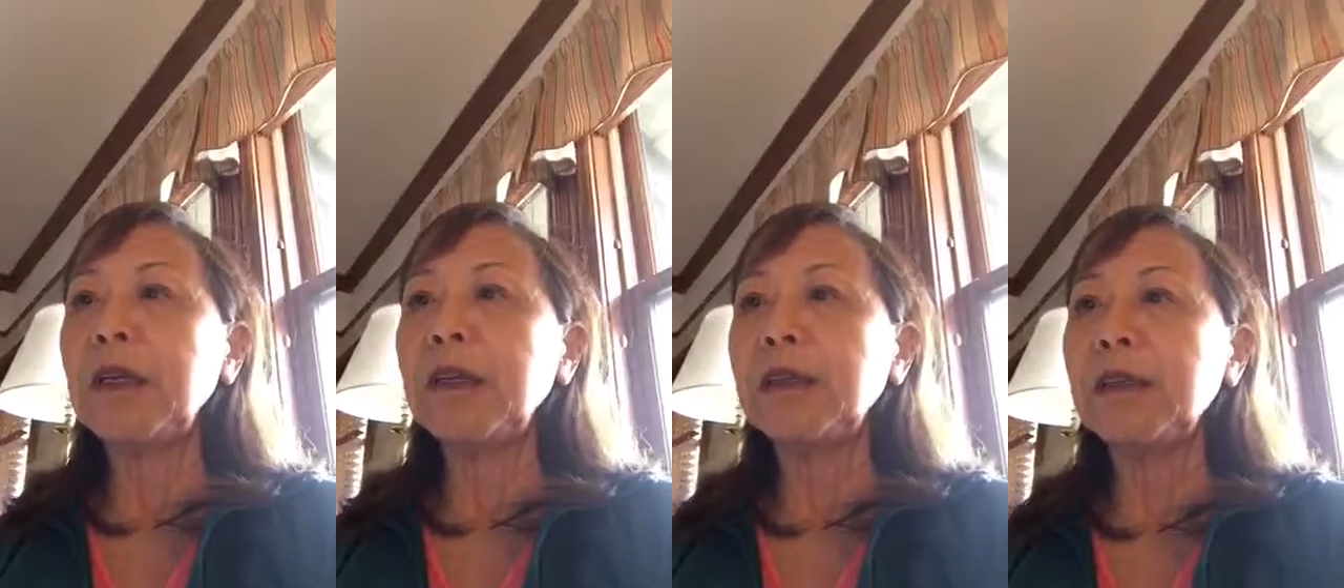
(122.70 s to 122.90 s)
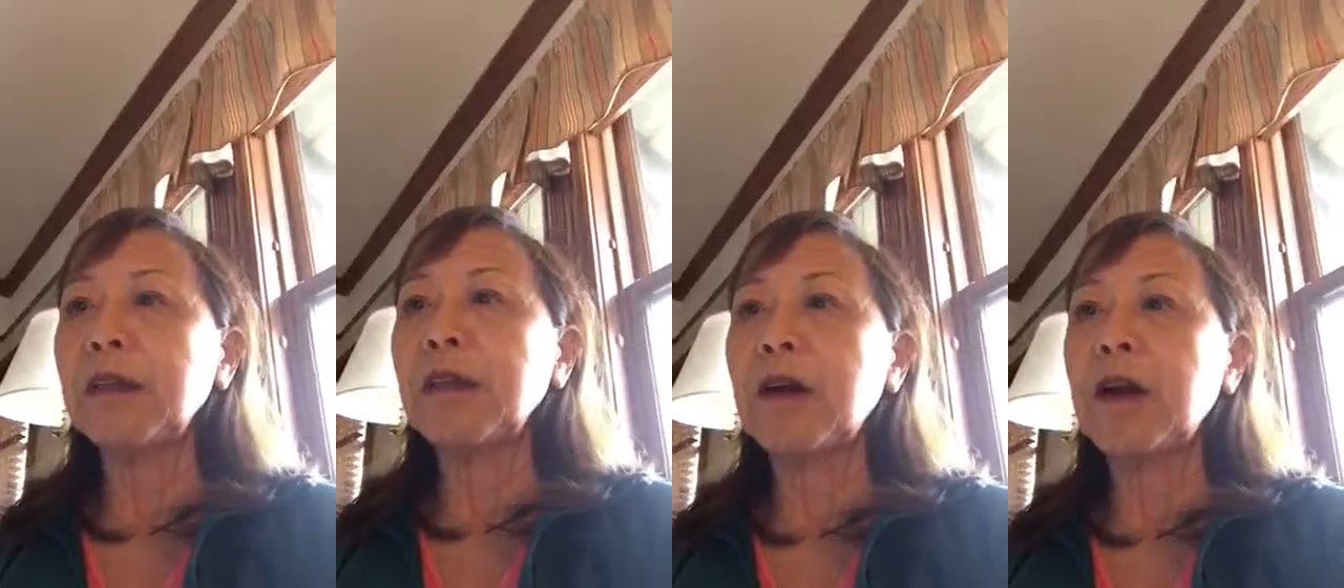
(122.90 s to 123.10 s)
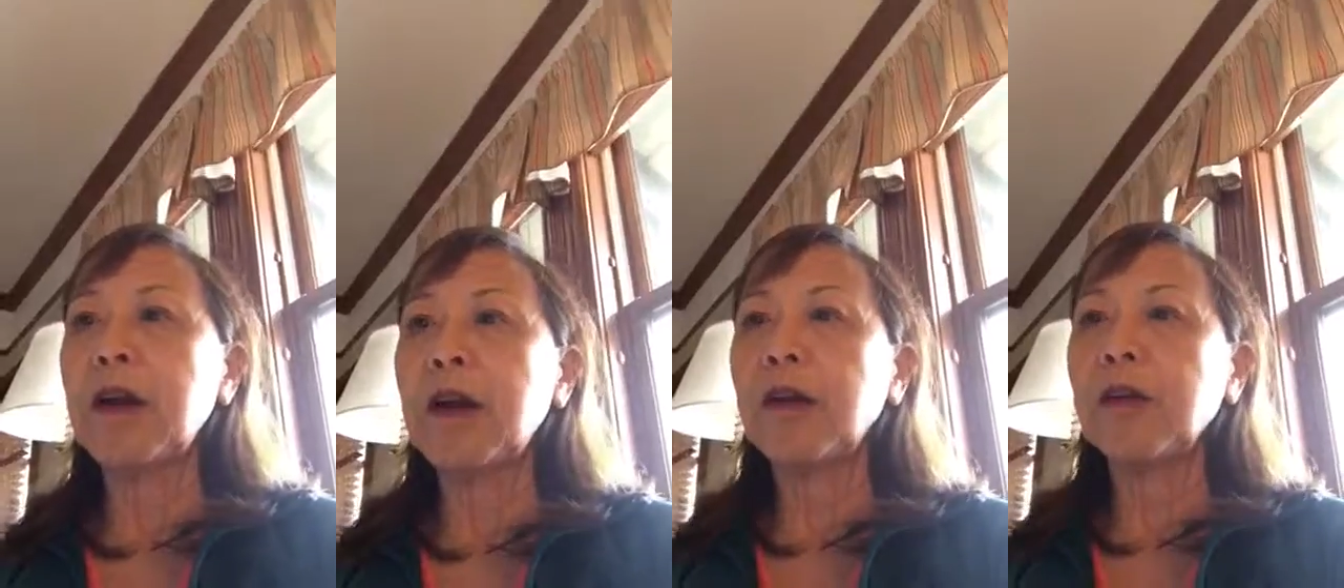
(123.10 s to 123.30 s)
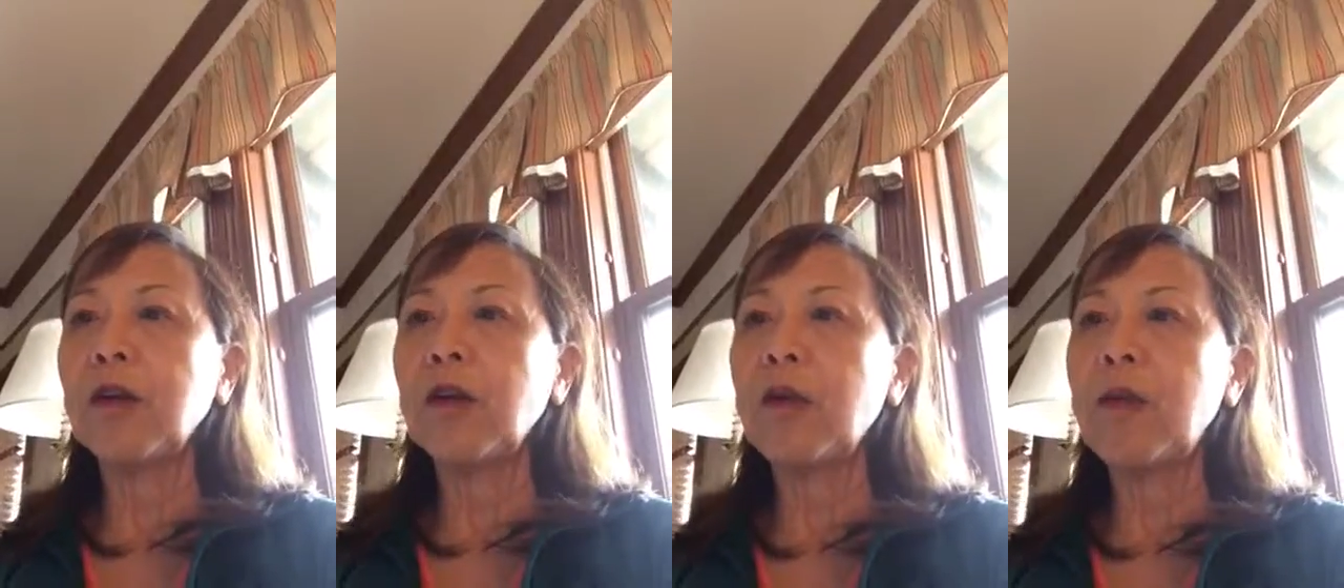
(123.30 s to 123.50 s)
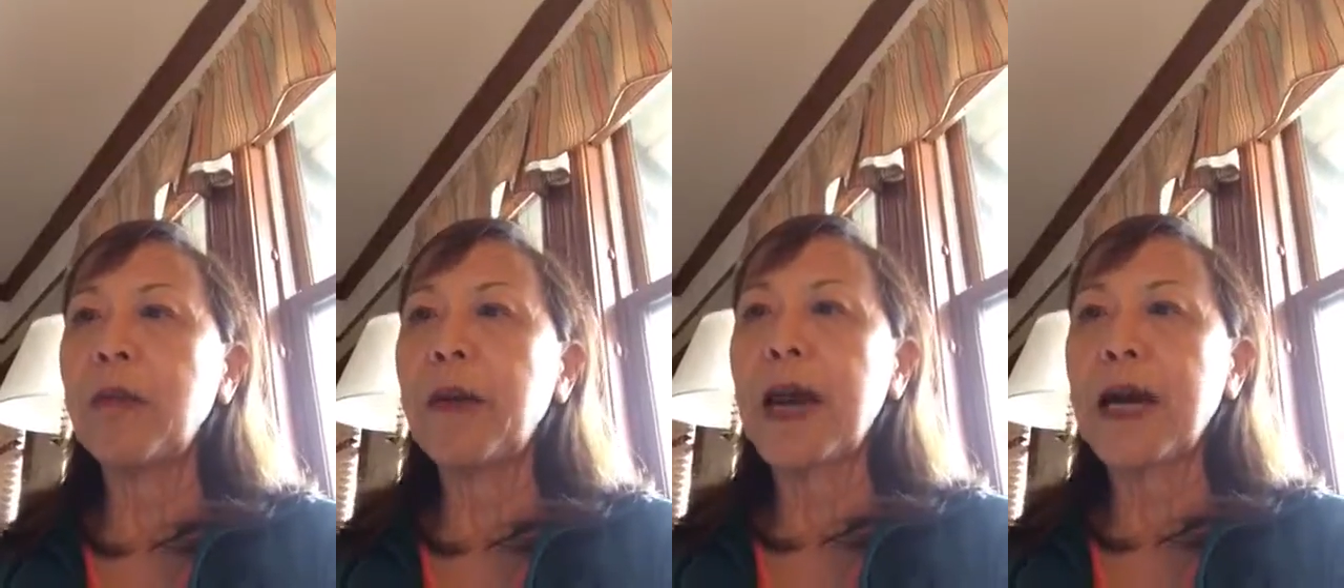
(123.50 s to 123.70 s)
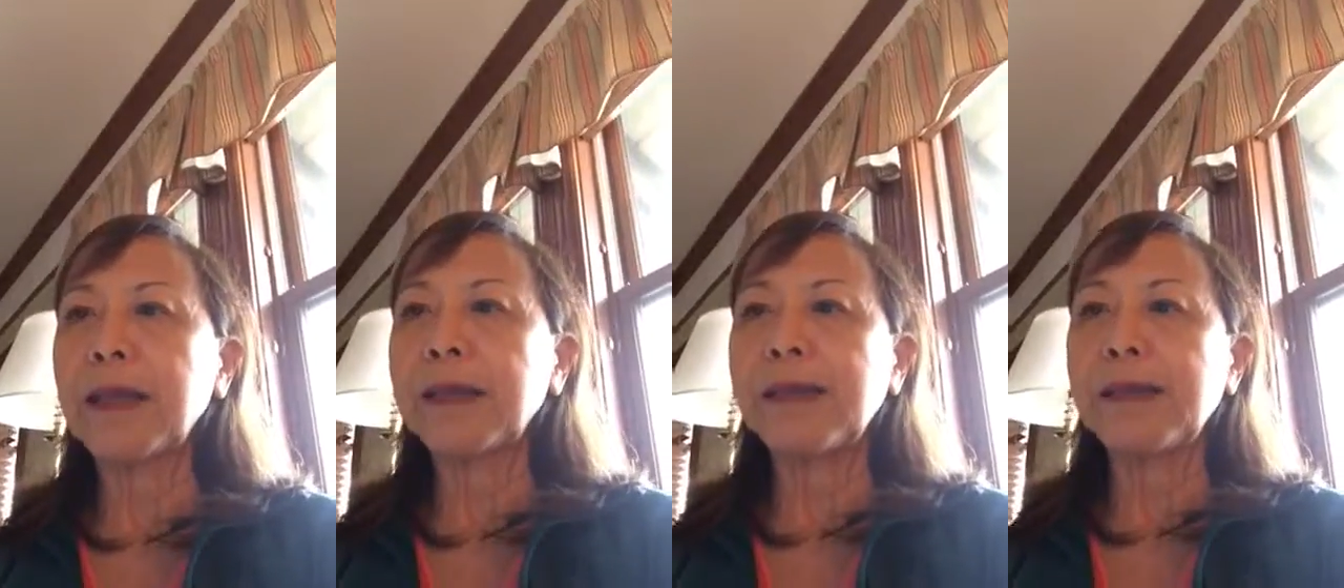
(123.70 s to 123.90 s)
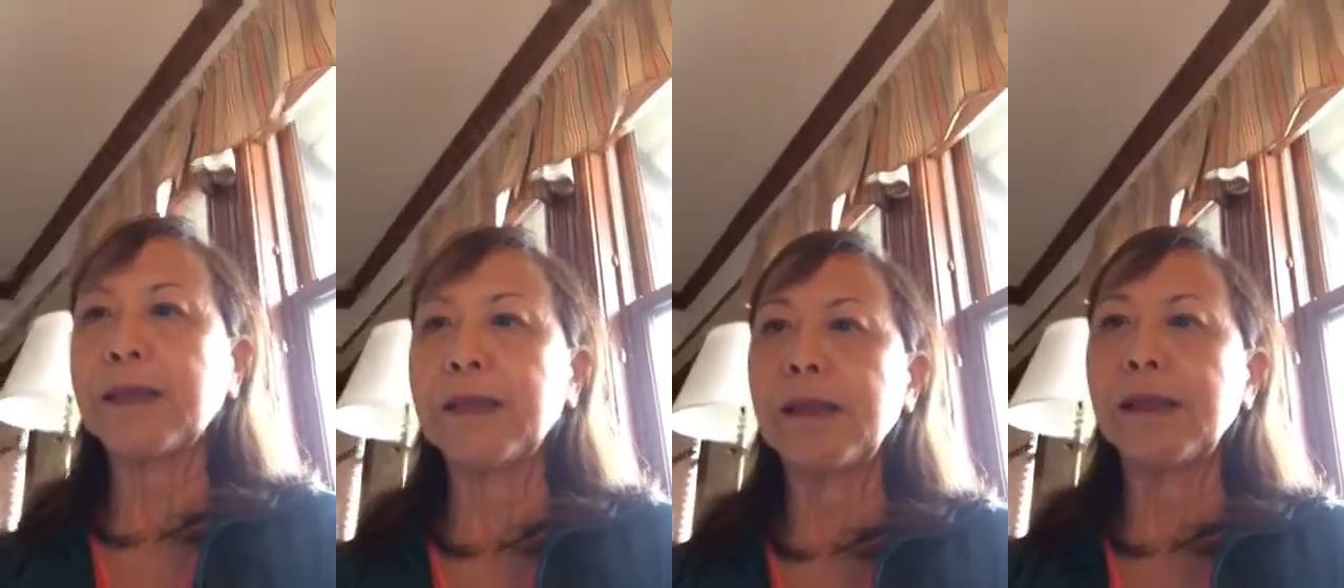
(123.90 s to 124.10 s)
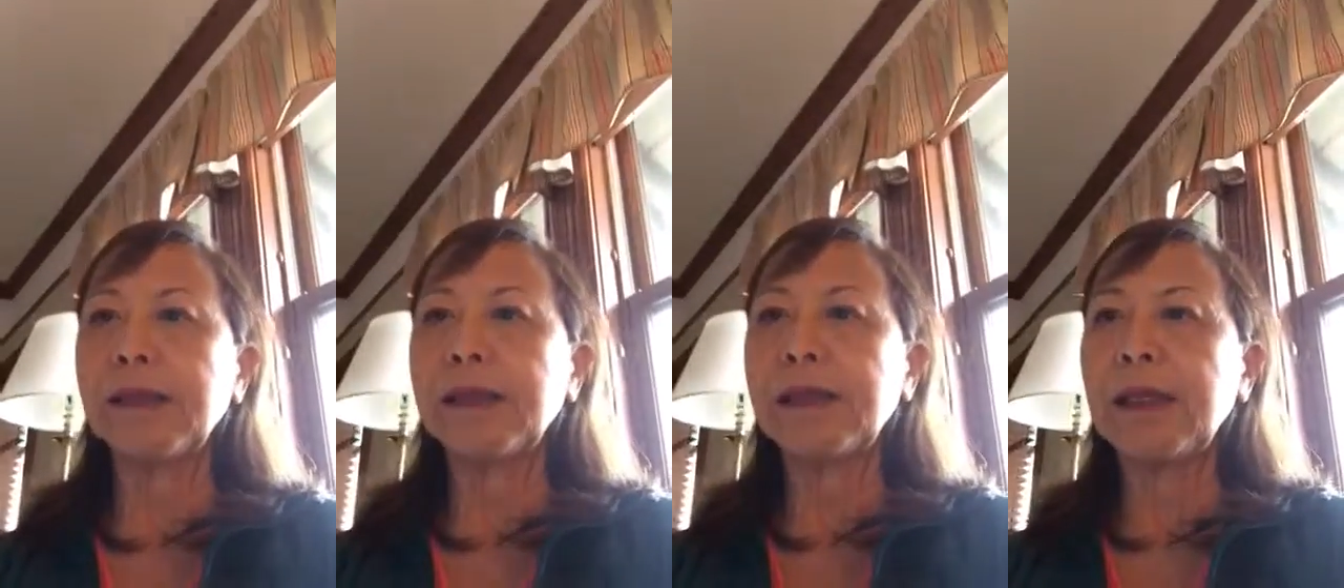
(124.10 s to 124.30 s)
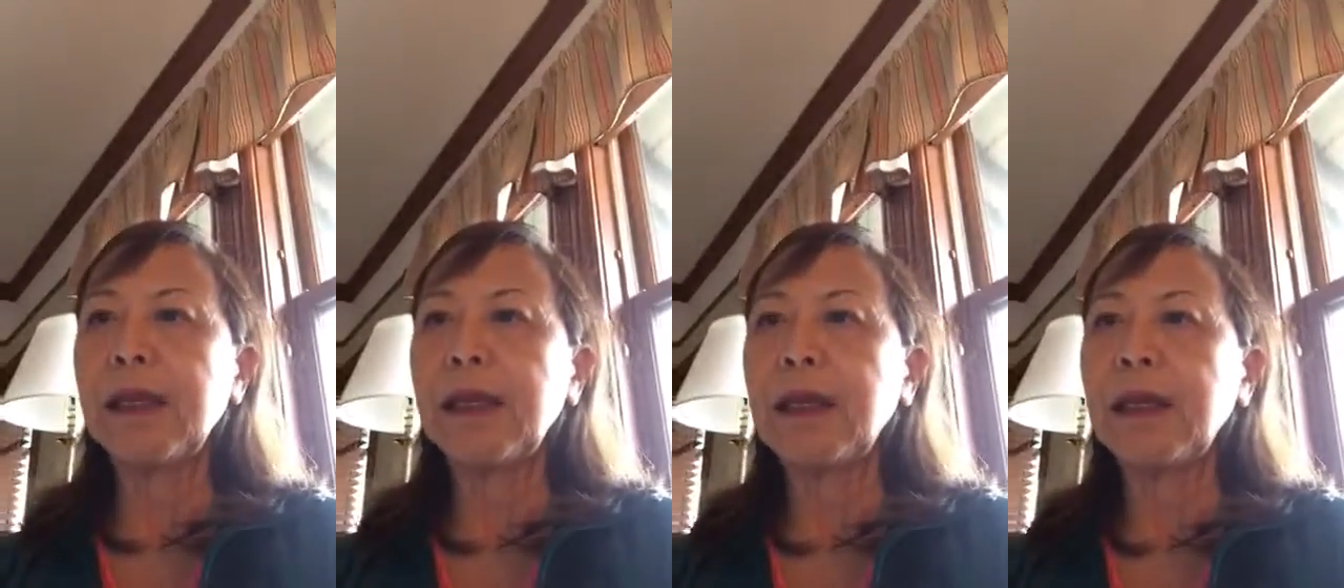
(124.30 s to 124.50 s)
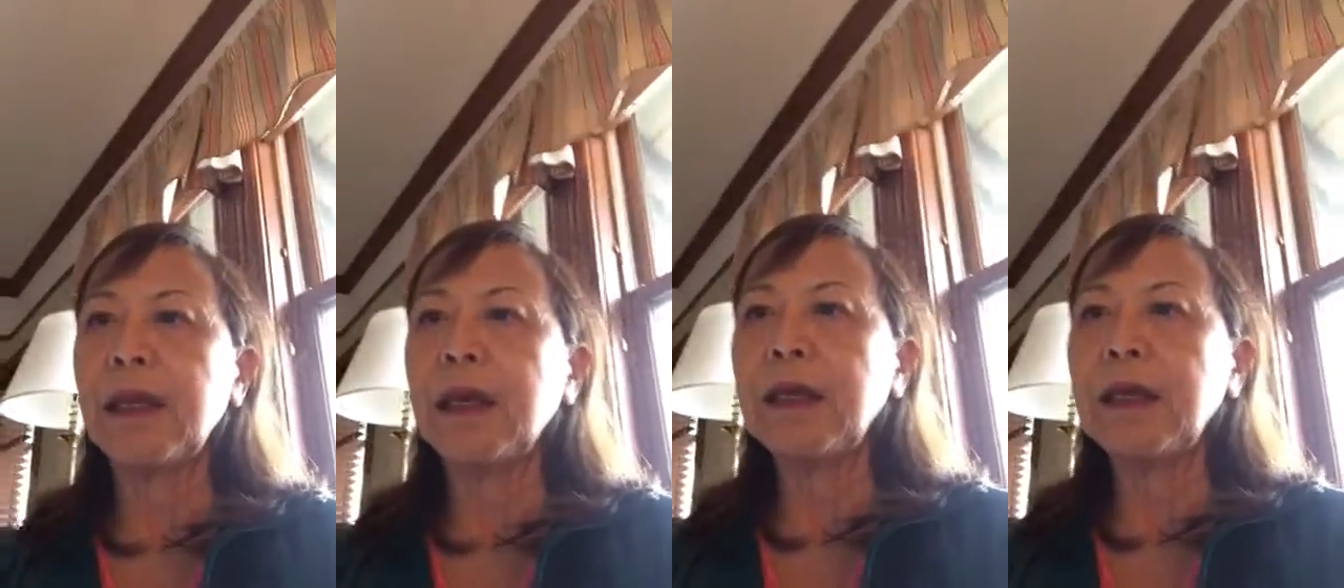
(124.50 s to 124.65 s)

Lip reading: in the cargo boxes